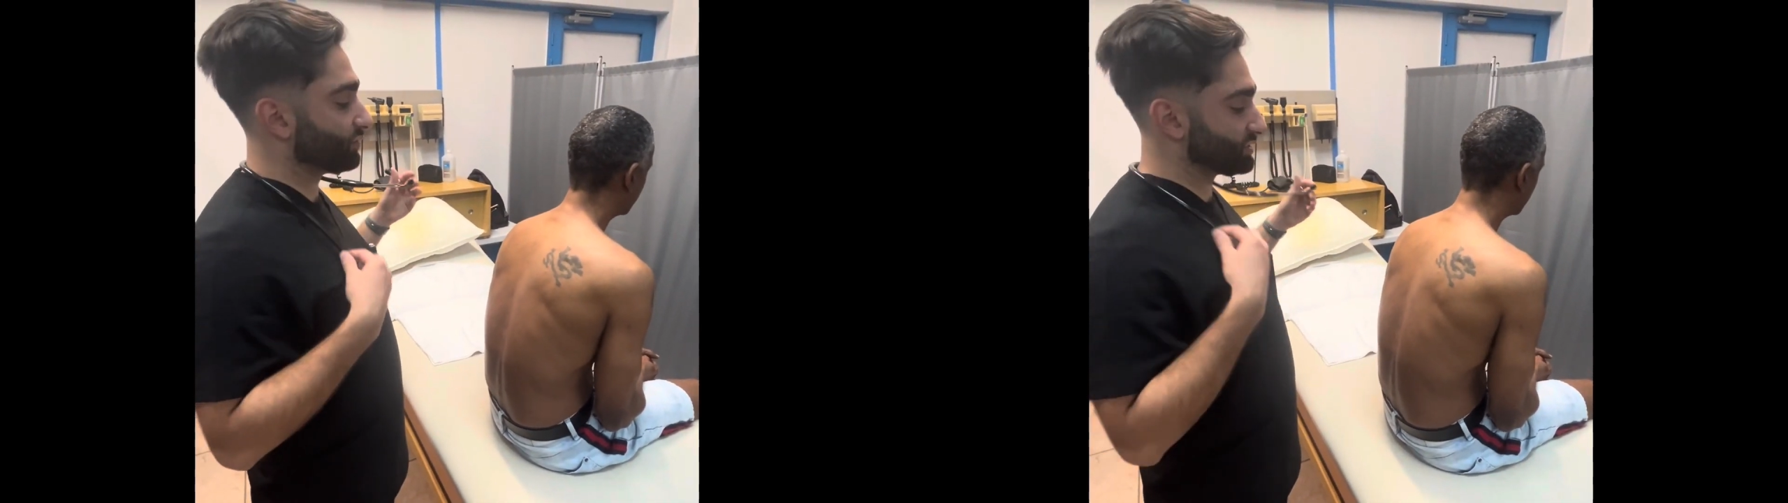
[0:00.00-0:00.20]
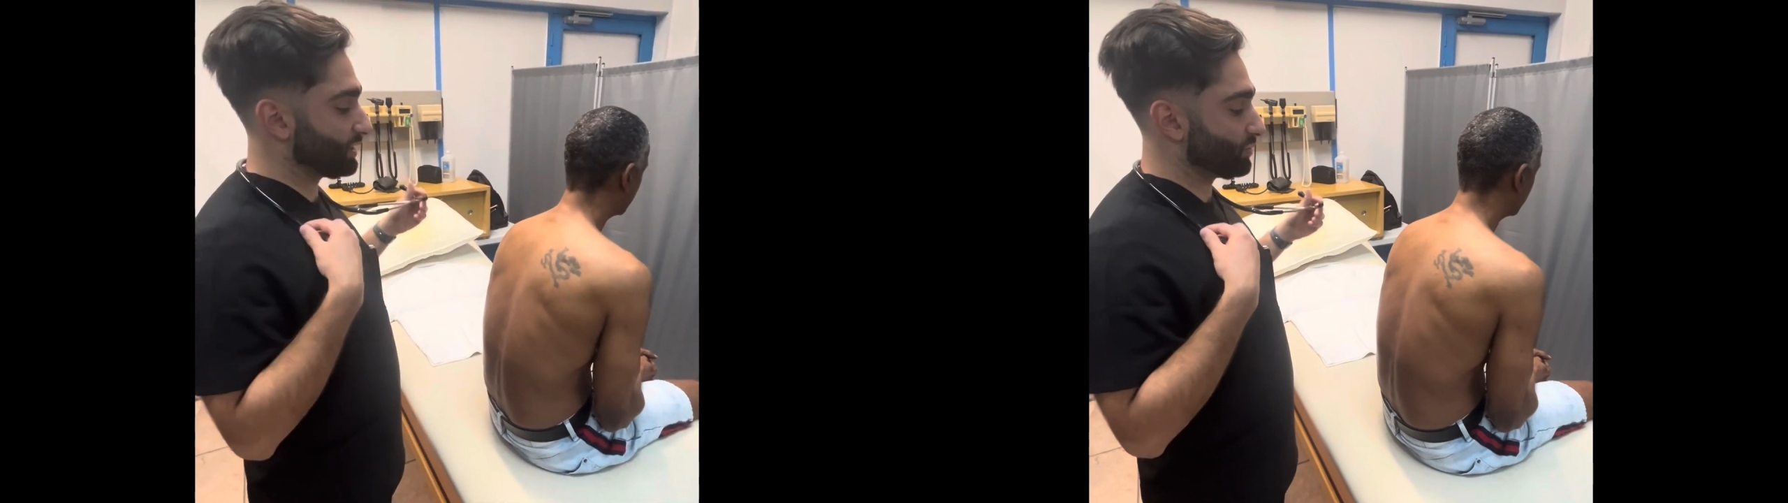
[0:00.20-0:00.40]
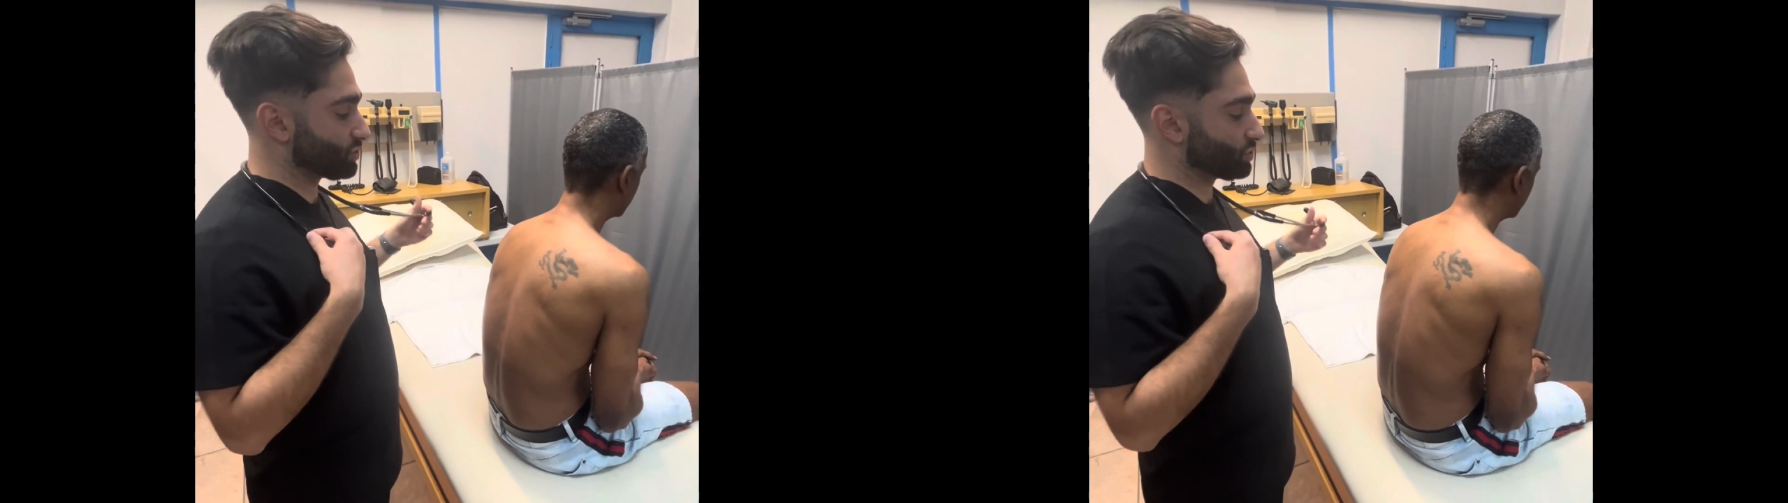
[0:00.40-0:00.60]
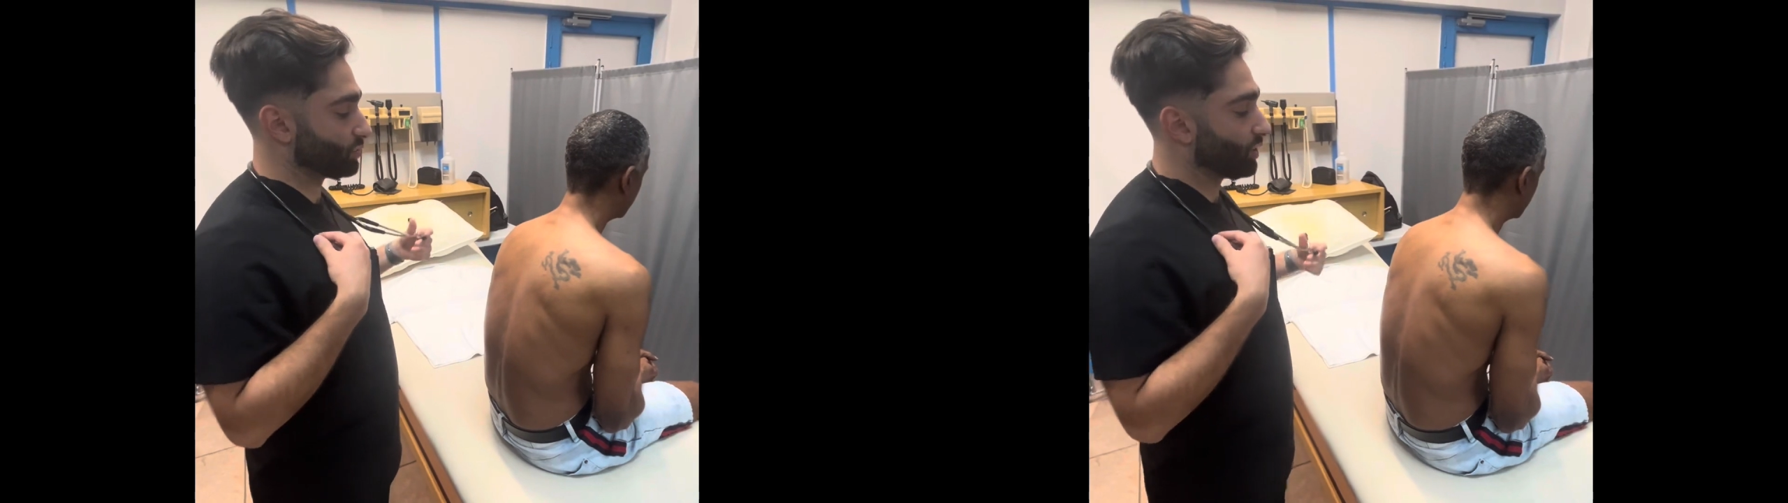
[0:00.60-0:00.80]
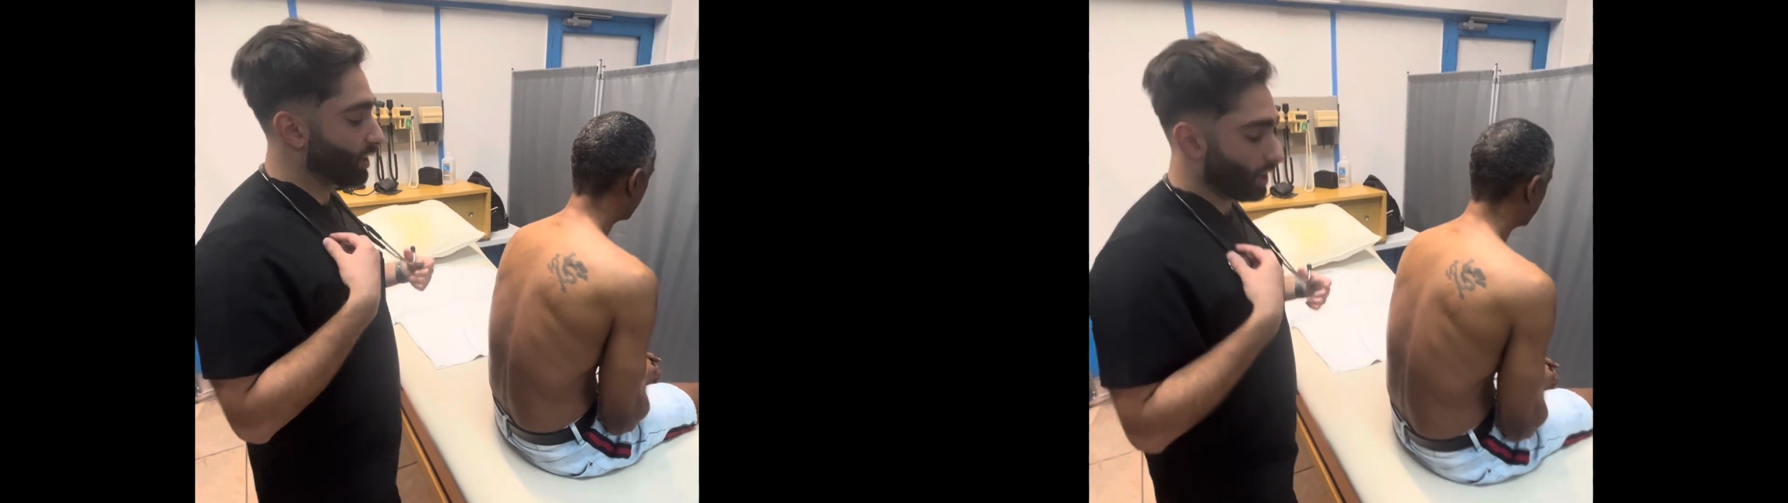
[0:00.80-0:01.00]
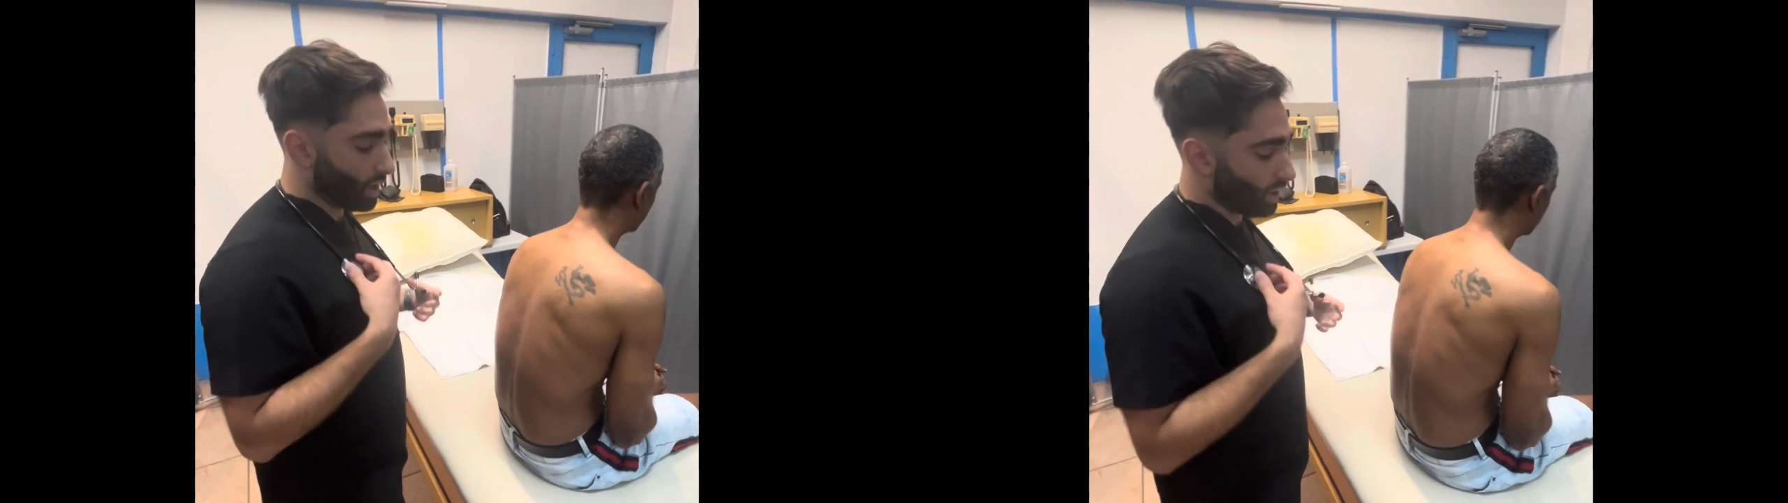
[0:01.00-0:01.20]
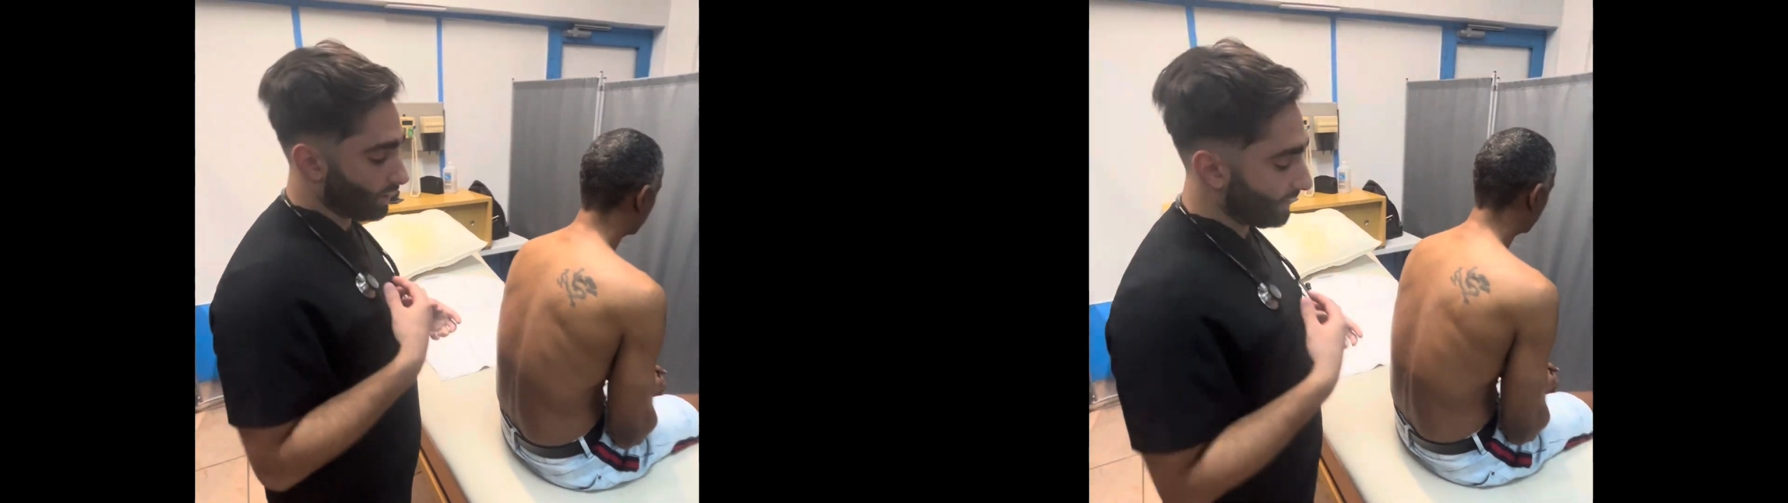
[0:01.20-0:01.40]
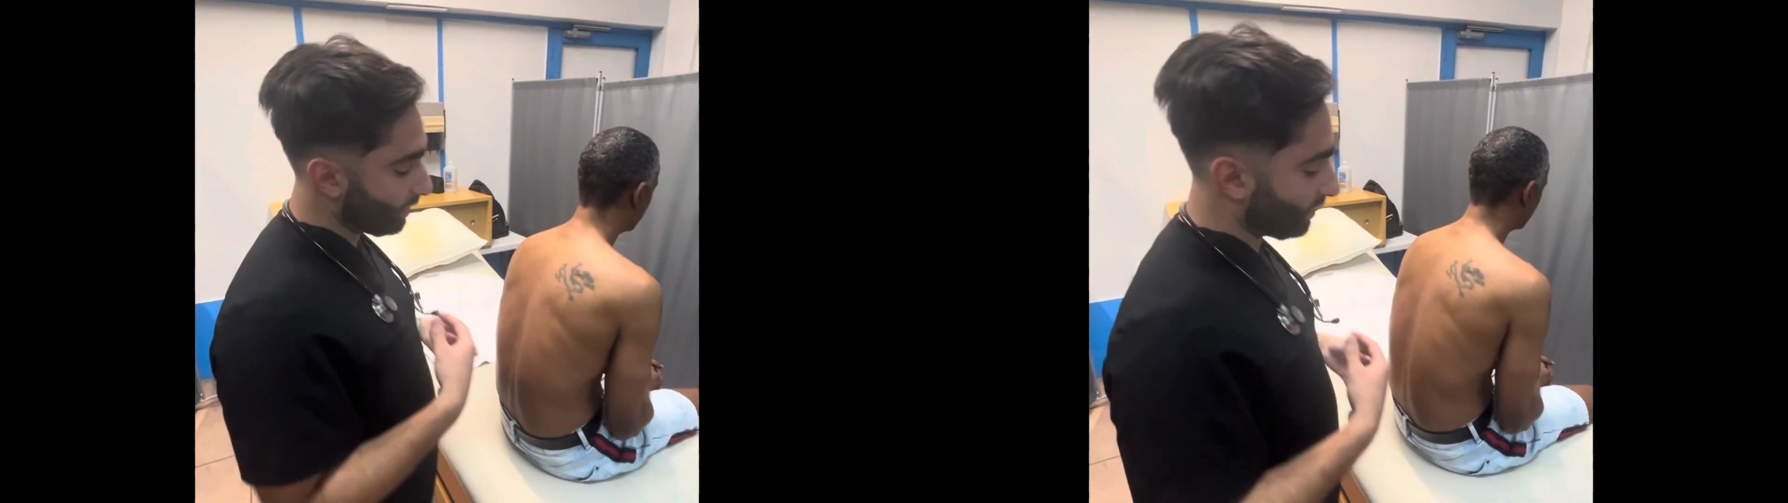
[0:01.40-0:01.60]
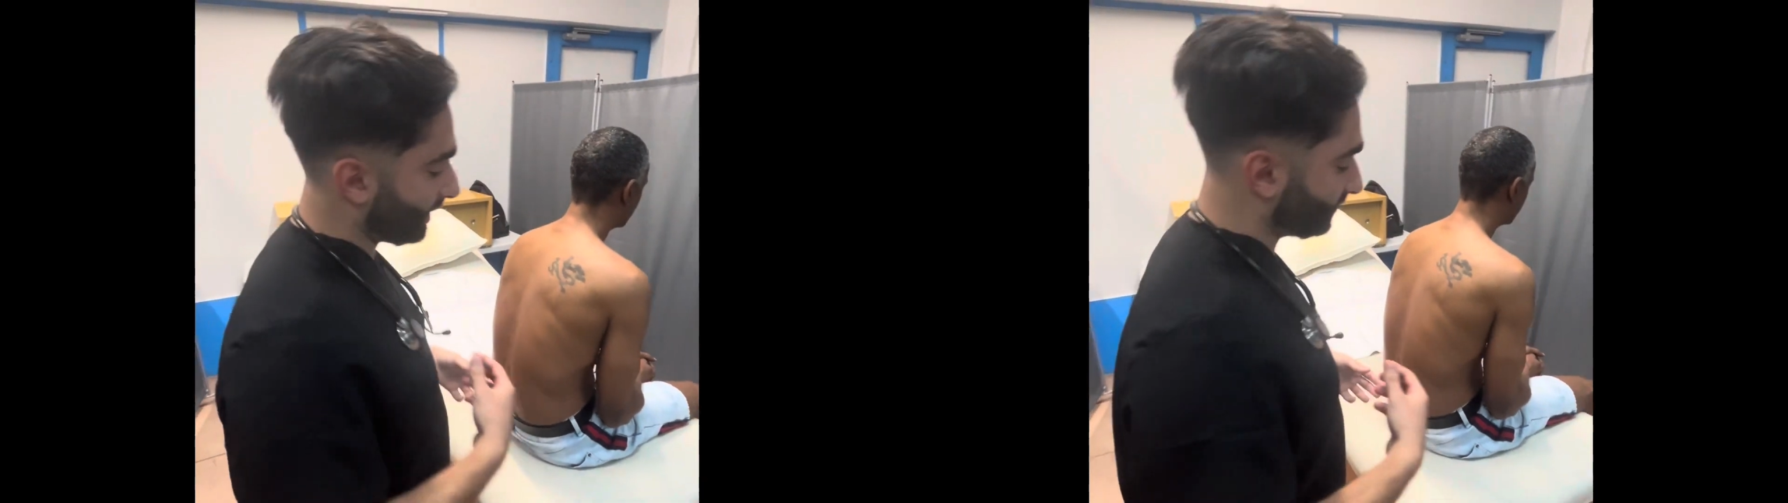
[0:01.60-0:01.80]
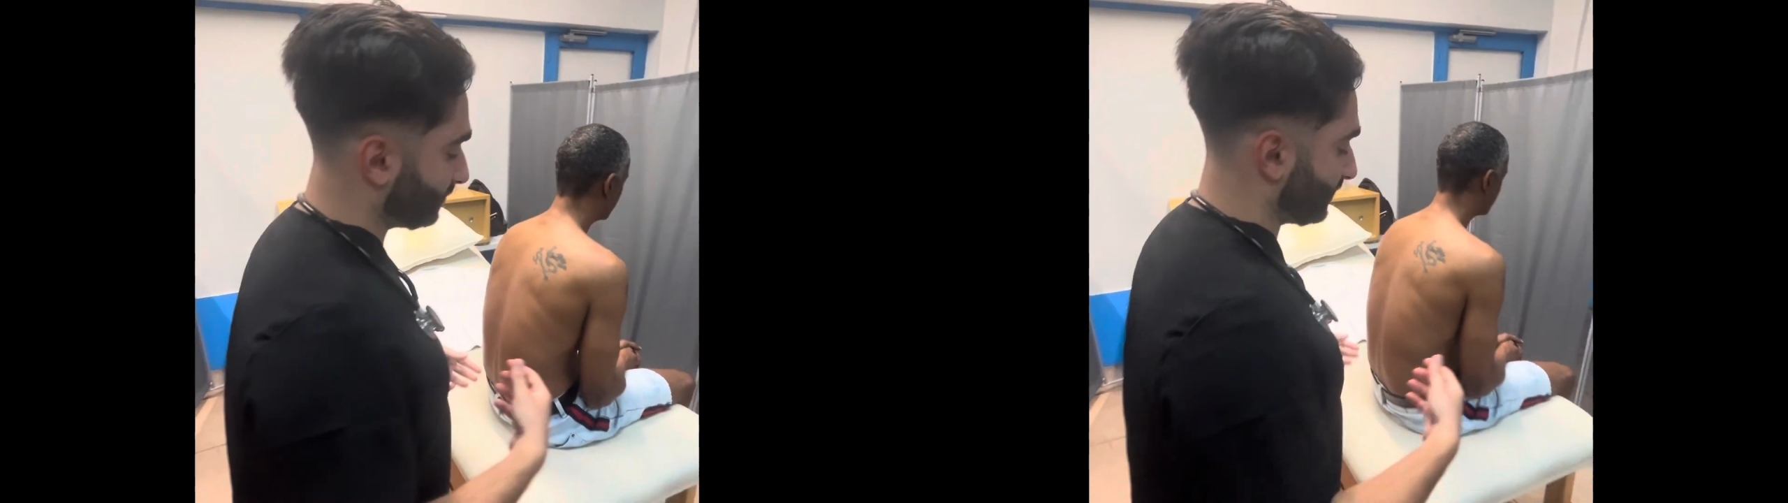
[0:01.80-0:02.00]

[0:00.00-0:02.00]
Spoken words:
I'm asking the patient to say 1, 2, 3,